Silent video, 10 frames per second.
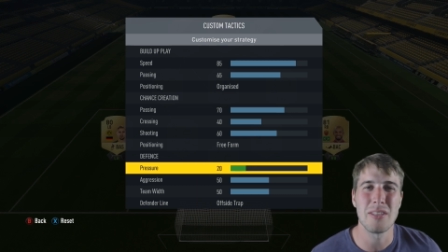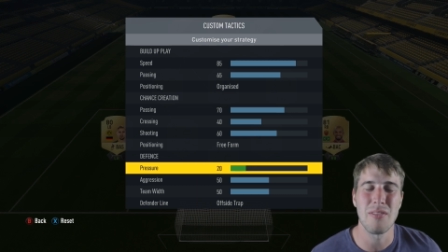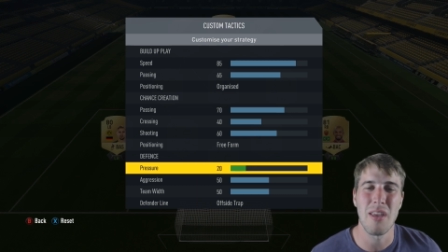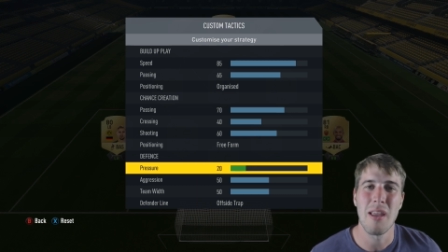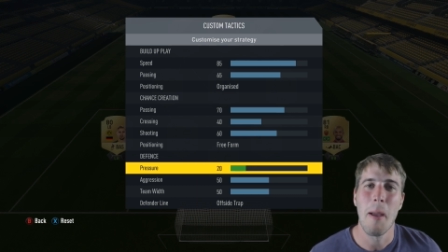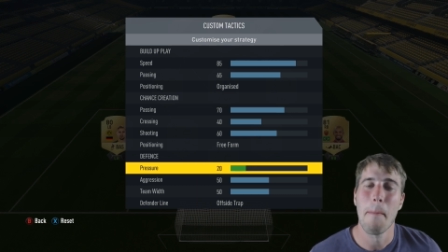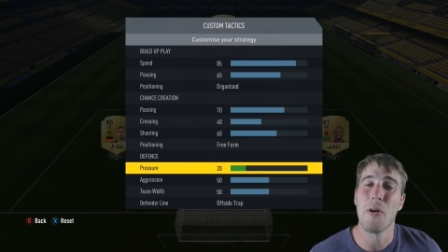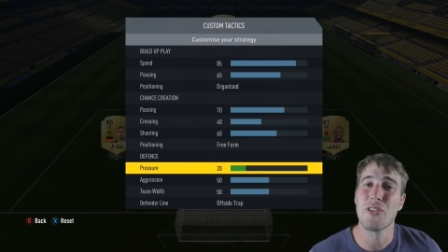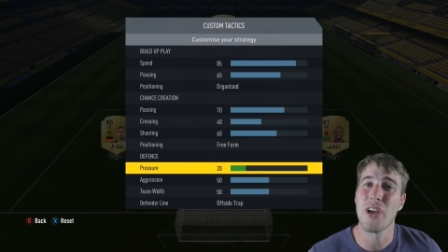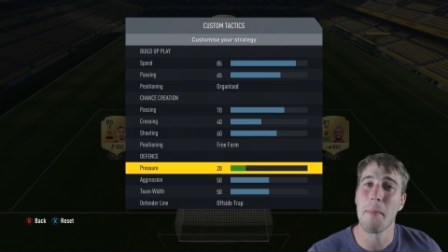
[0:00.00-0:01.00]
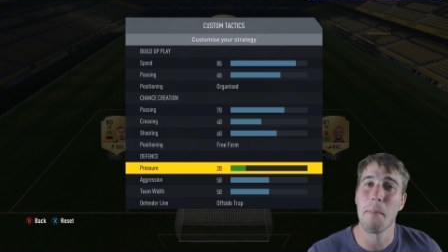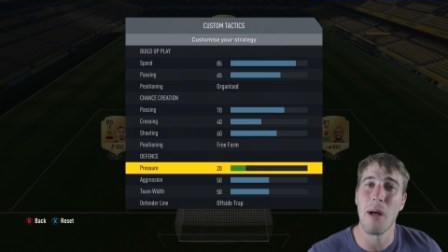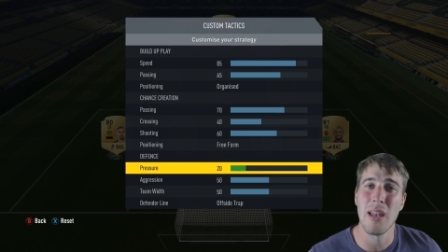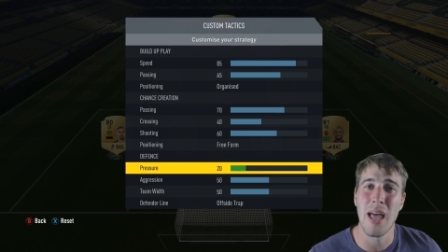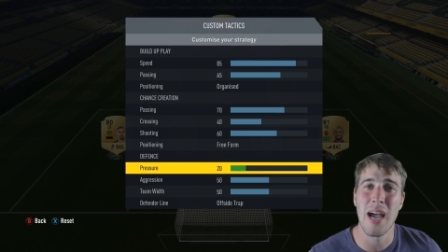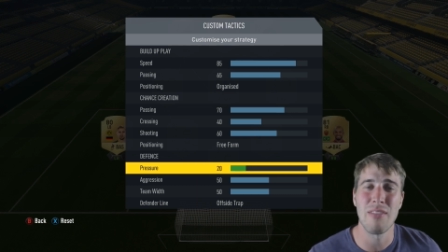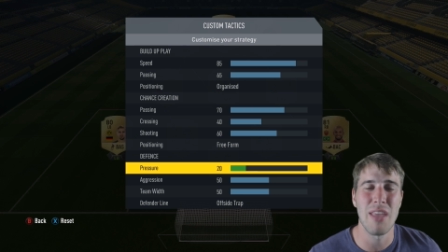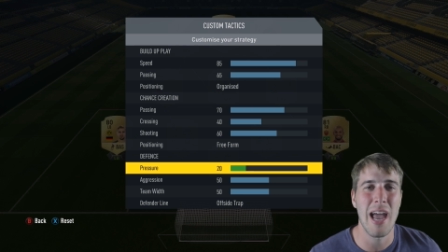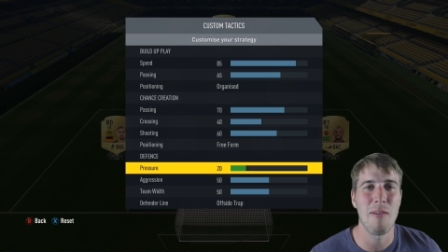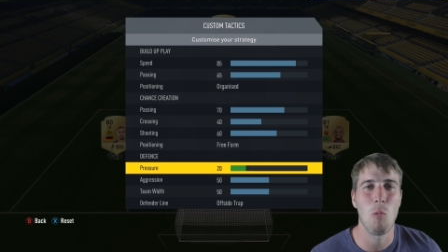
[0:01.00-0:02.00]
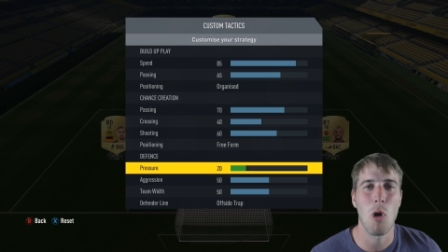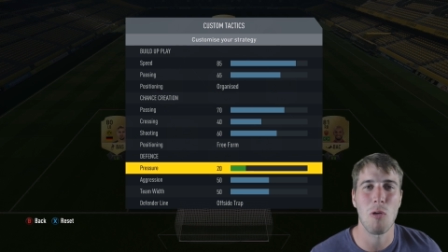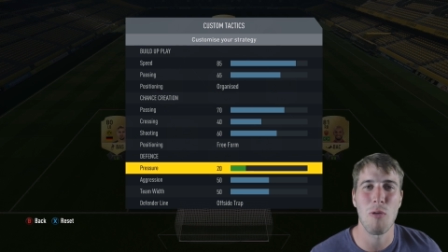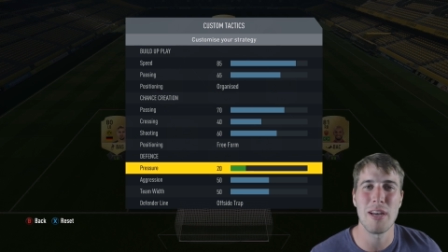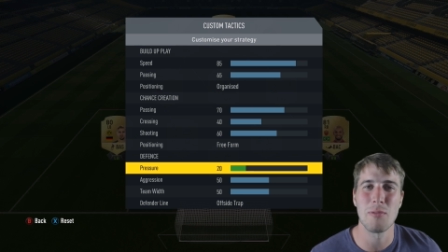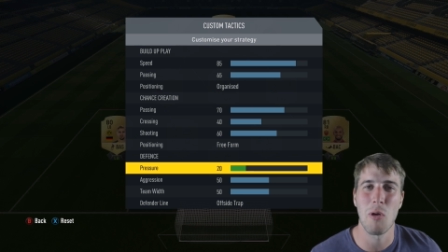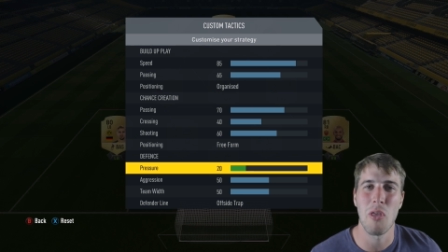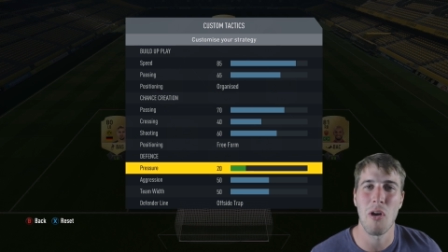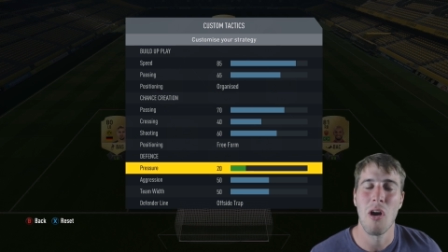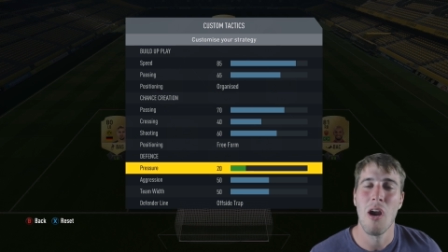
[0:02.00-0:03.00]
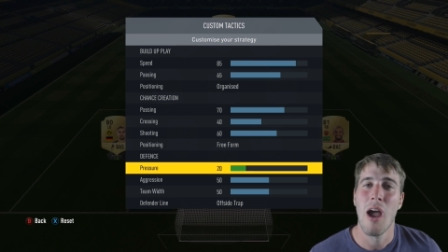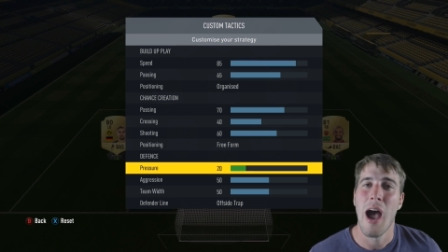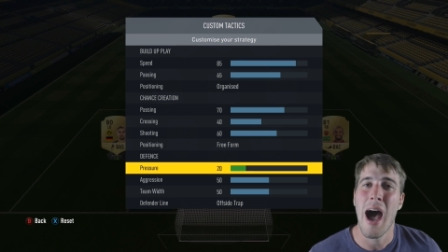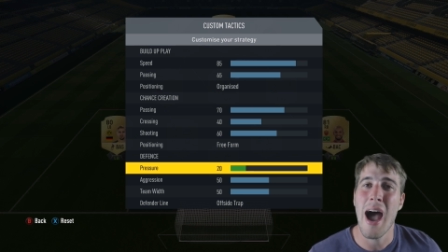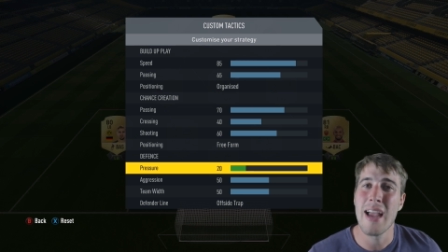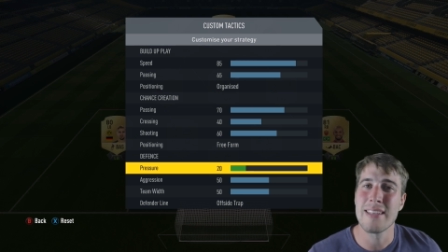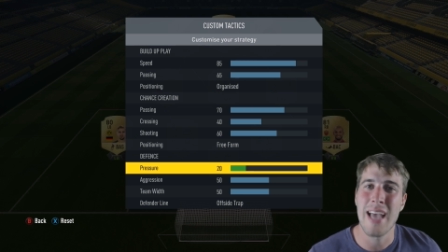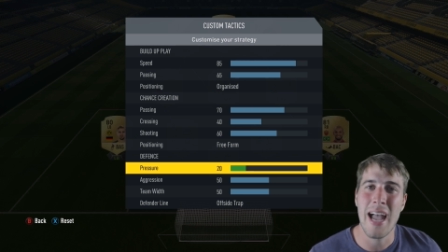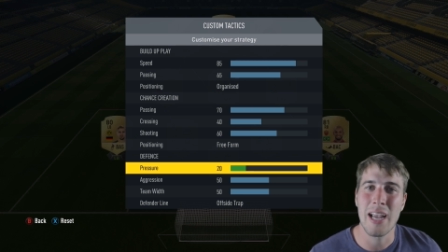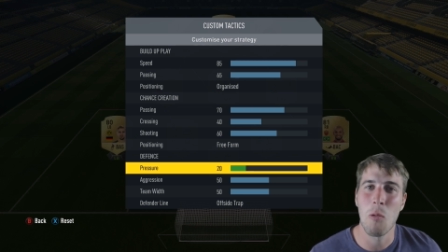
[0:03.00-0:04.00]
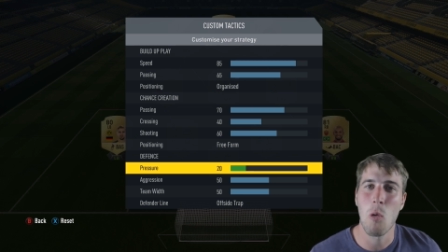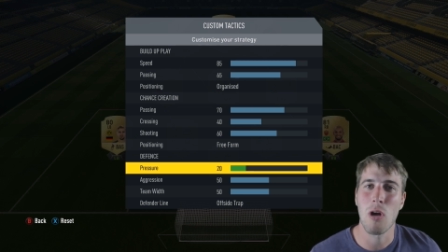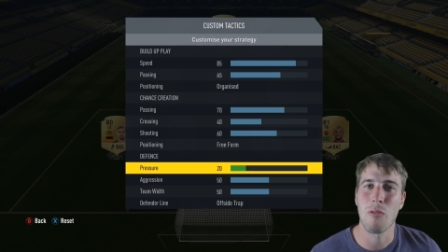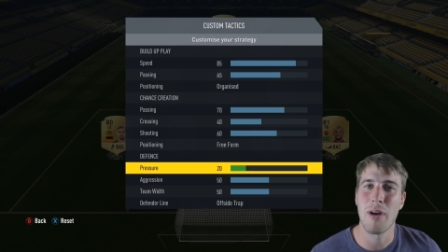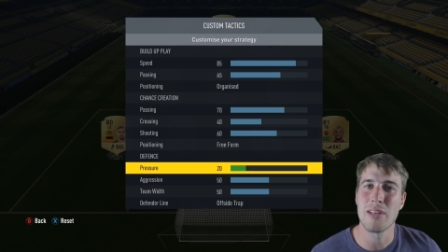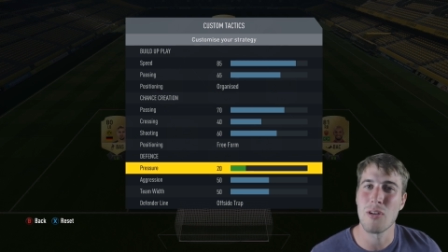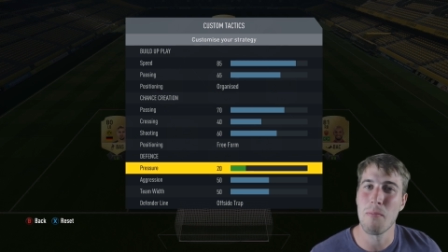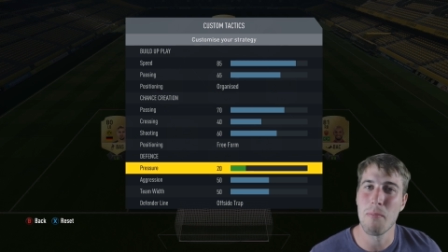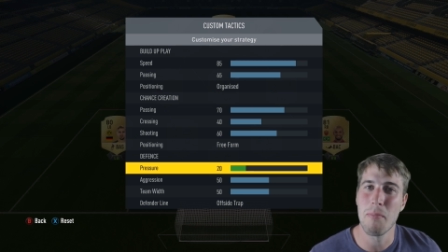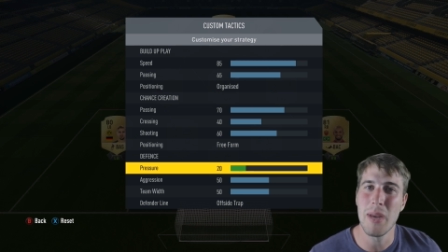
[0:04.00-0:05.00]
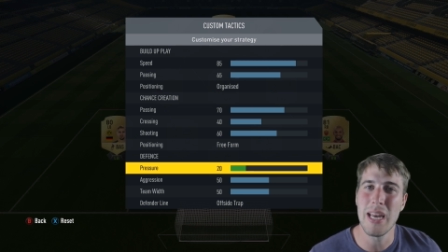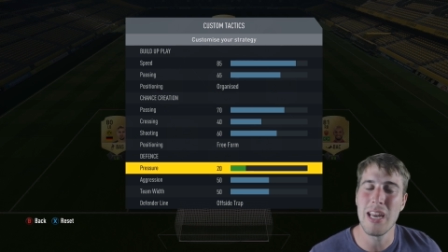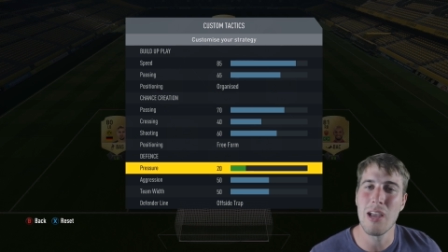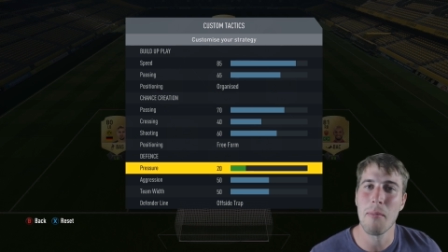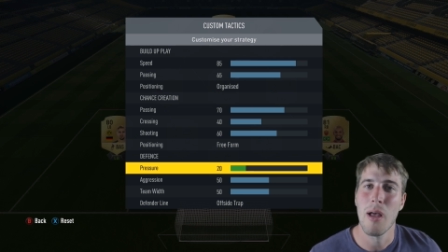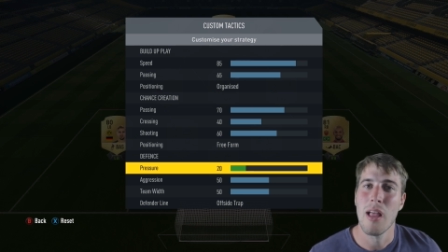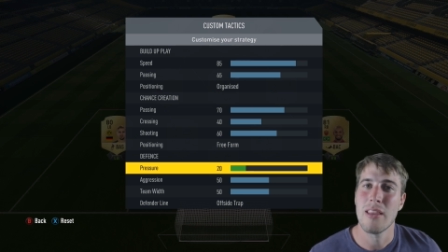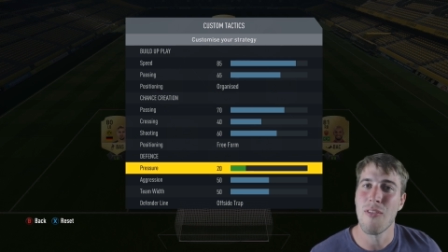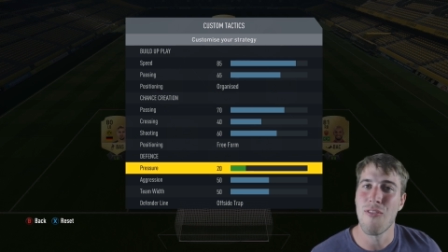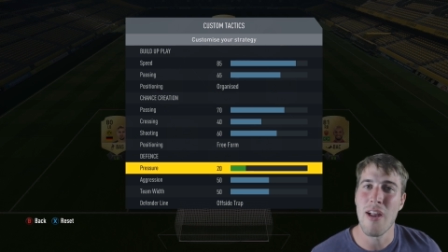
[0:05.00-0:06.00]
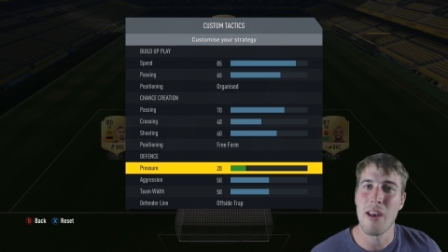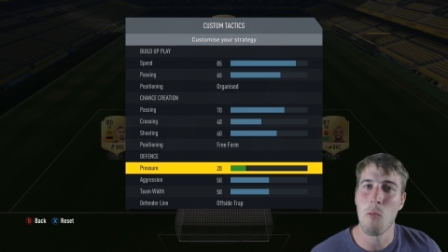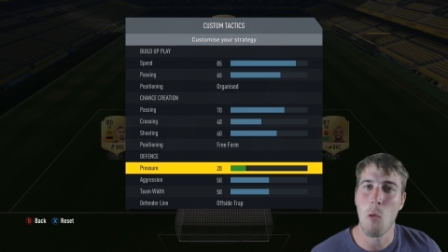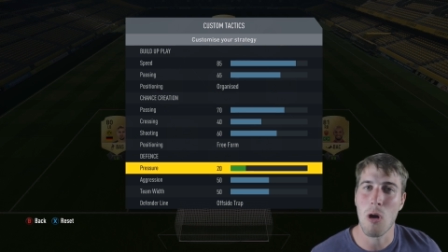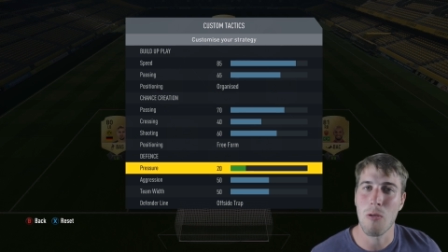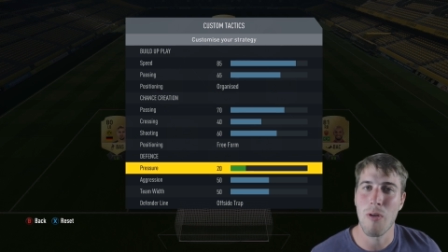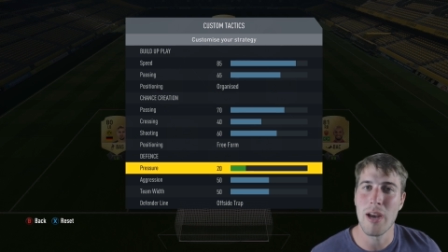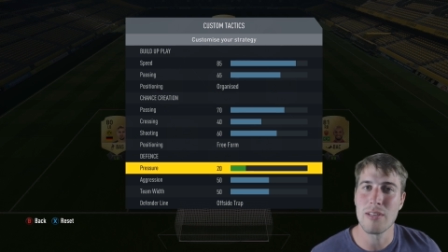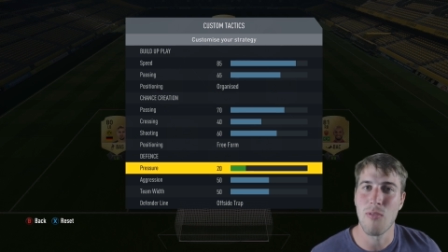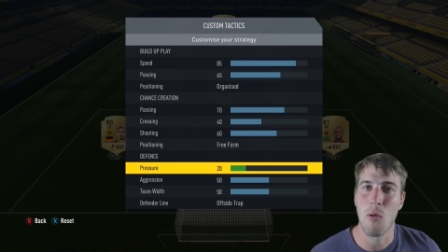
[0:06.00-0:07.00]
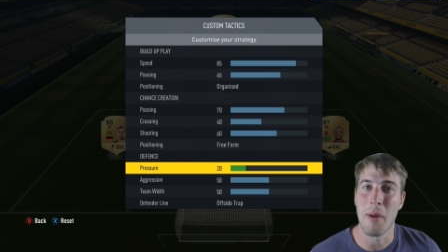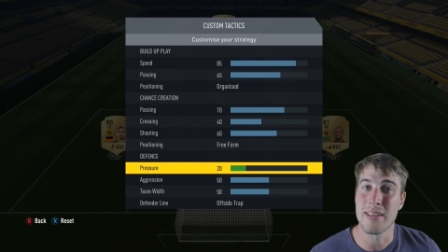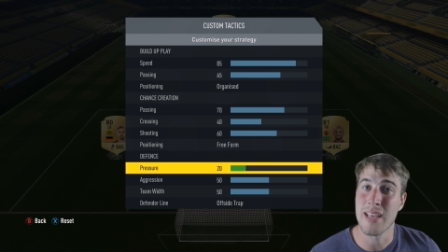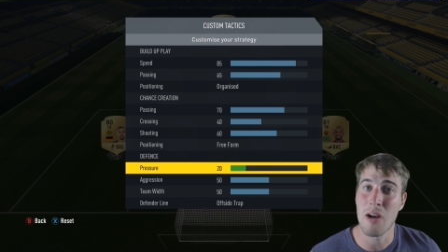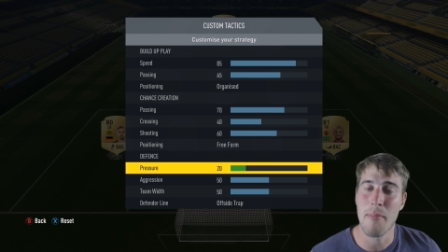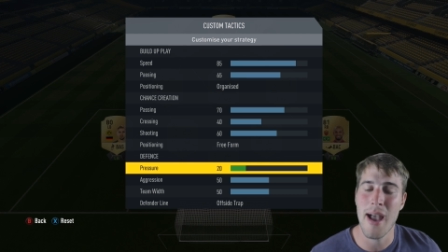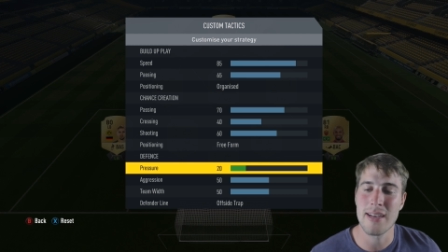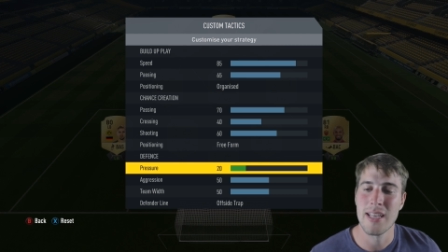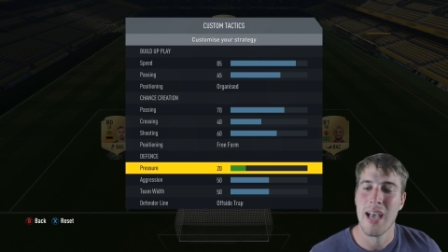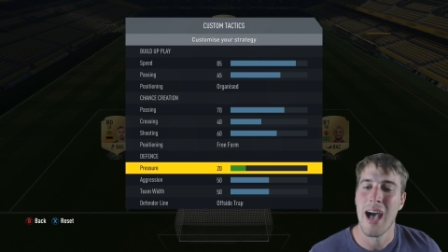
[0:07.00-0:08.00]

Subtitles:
If they push up a lot, if they have work rates where they're high attacking work rates or medium defending work rates for my center backs,